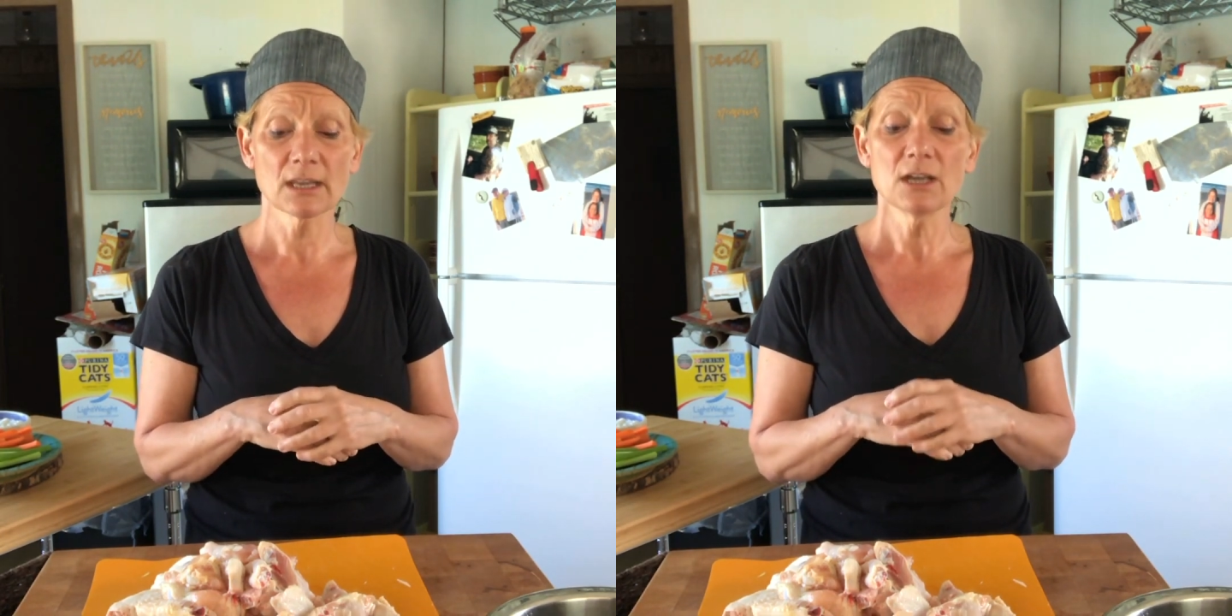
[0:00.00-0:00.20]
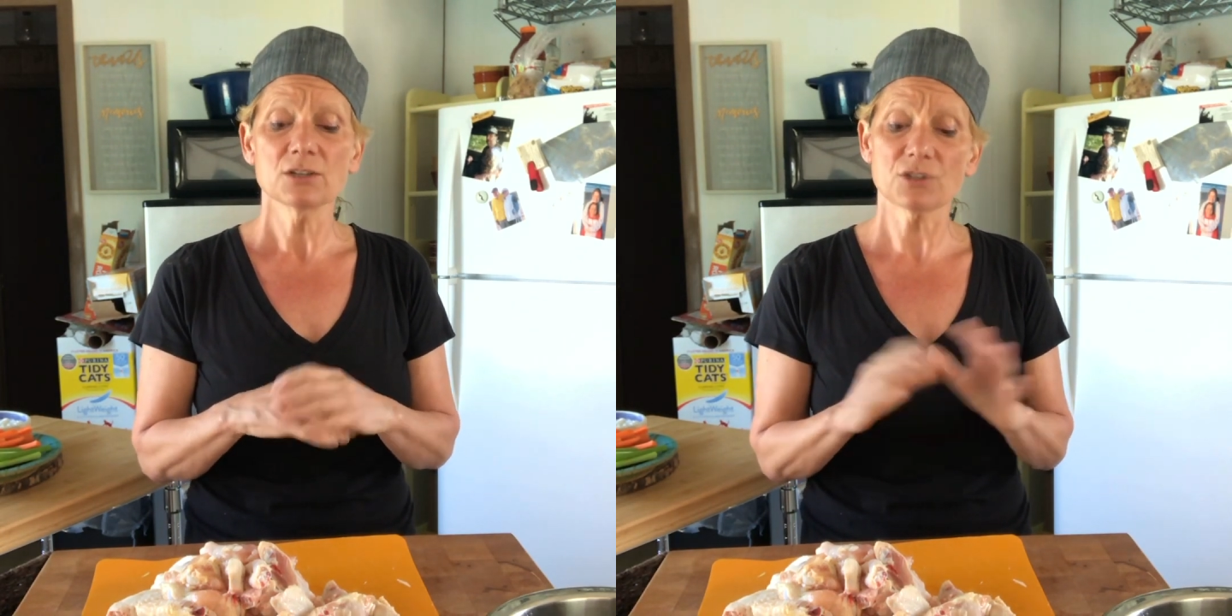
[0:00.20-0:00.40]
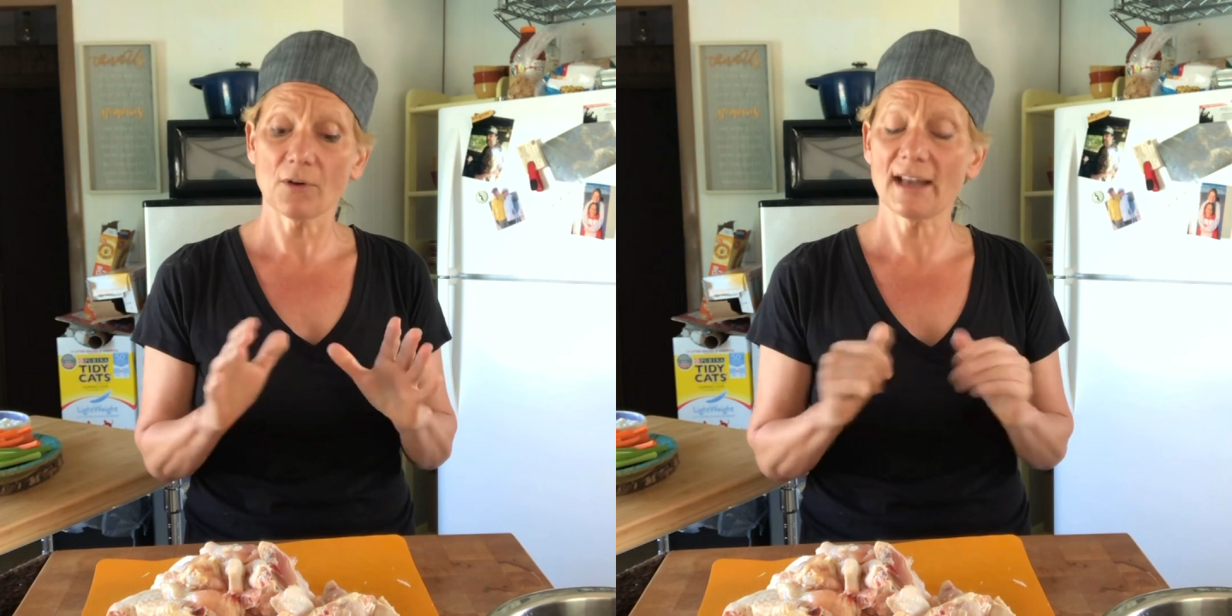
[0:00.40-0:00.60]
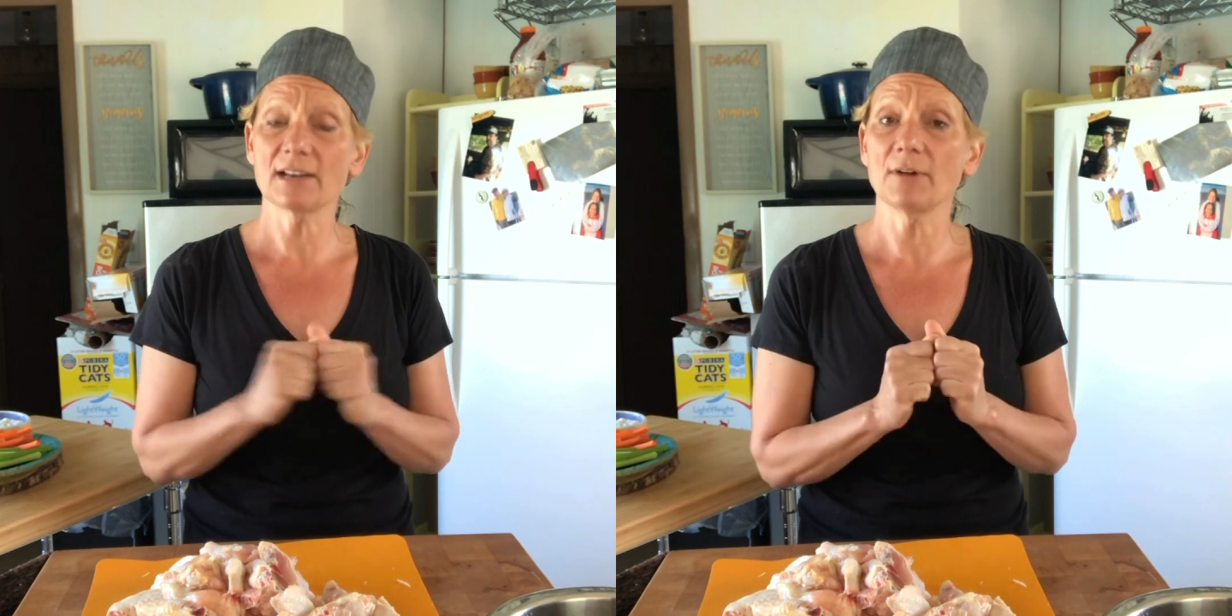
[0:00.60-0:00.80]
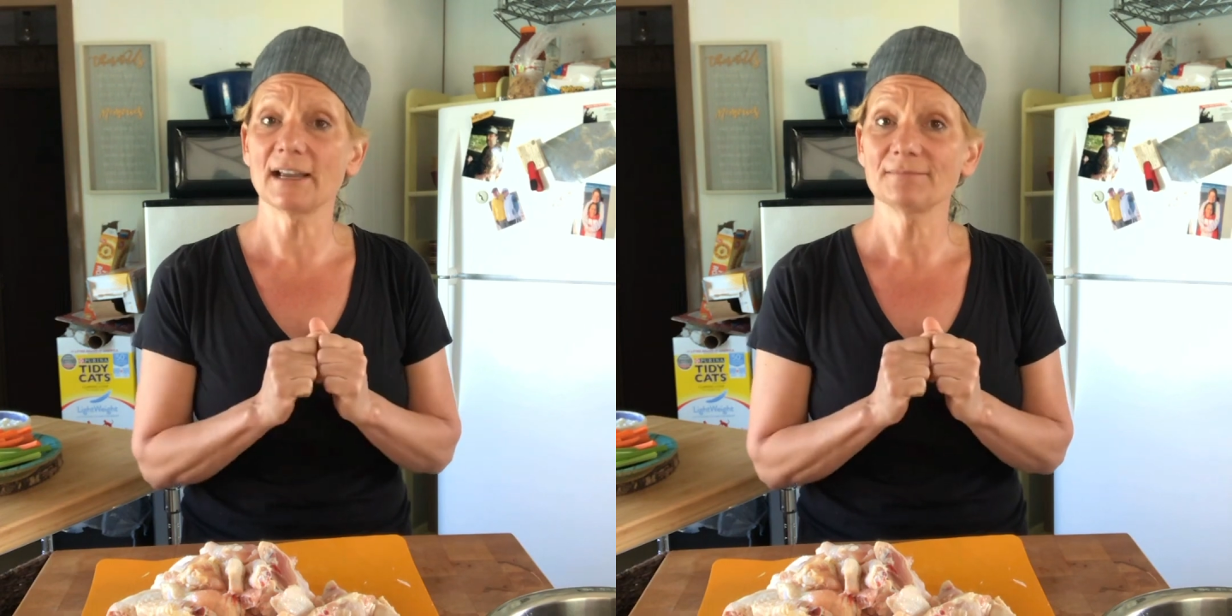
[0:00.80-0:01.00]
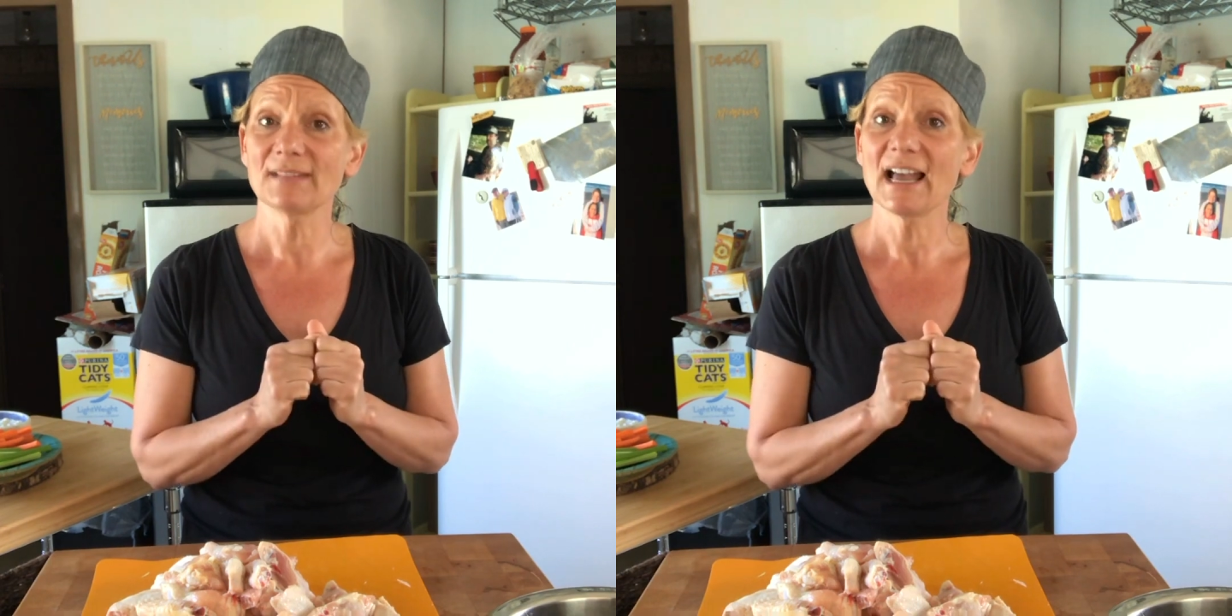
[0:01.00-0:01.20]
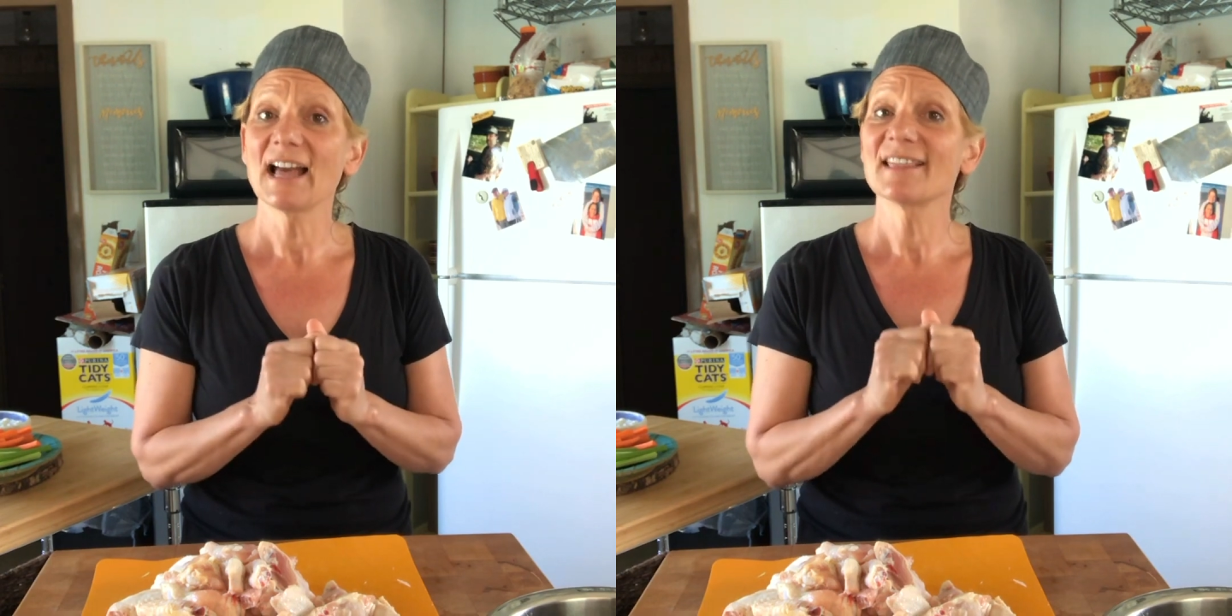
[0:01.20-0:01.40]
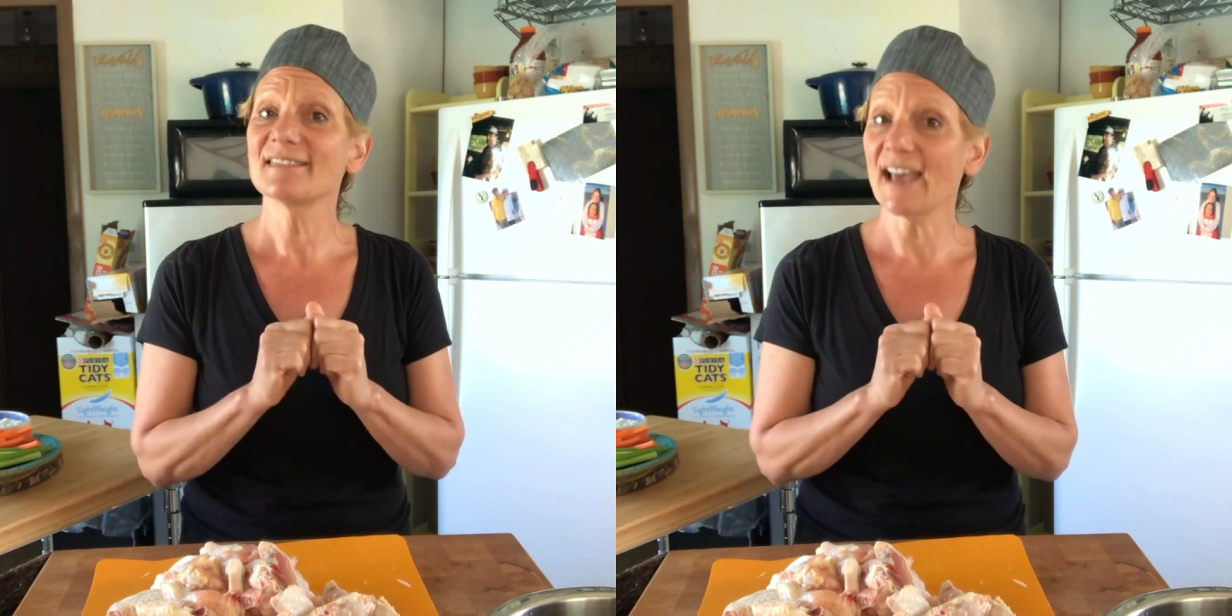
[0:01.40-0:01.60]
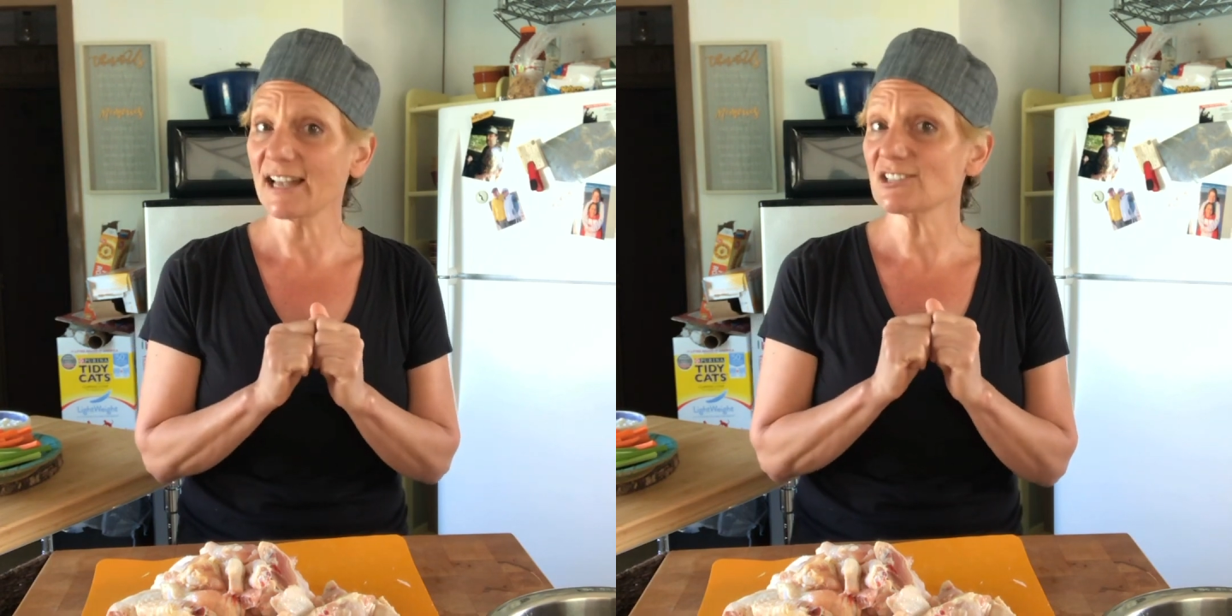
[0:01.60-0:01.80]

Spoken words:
So anyway, that's